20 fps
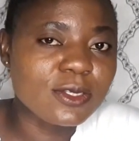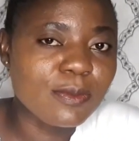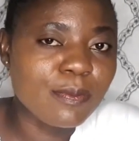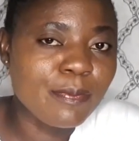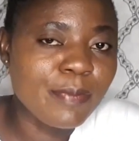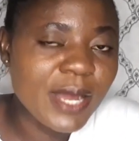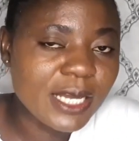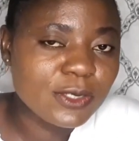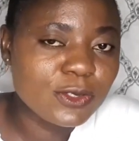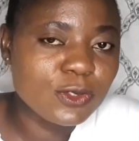
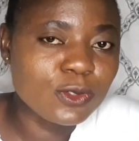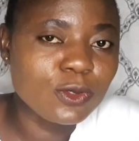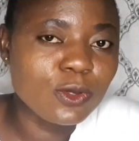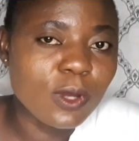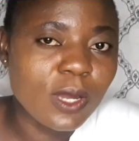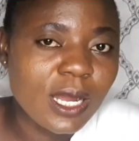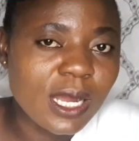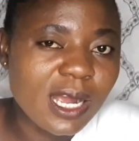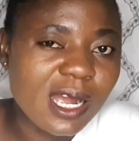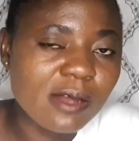back to
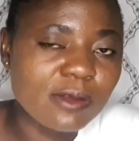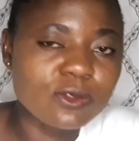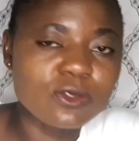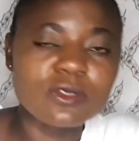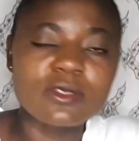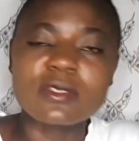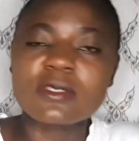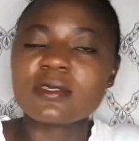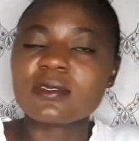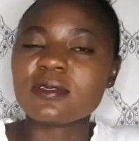your
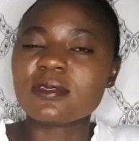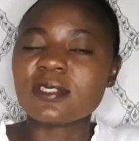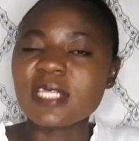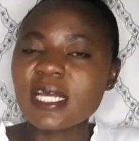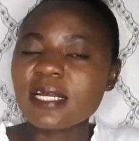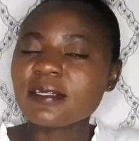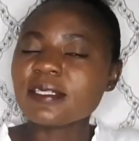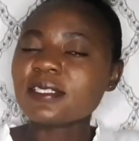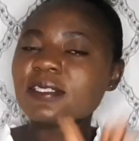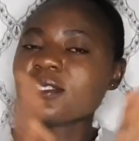account,
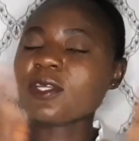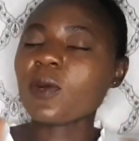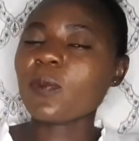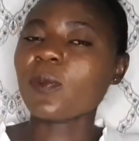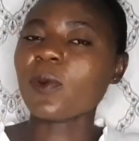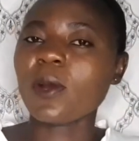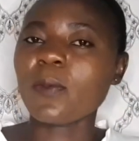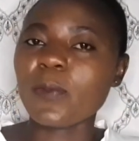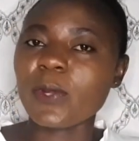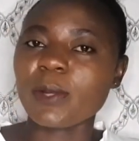there is no
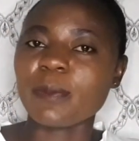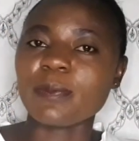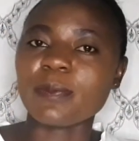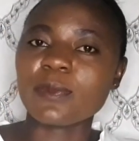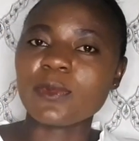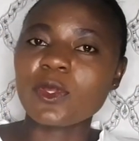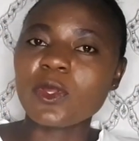problem.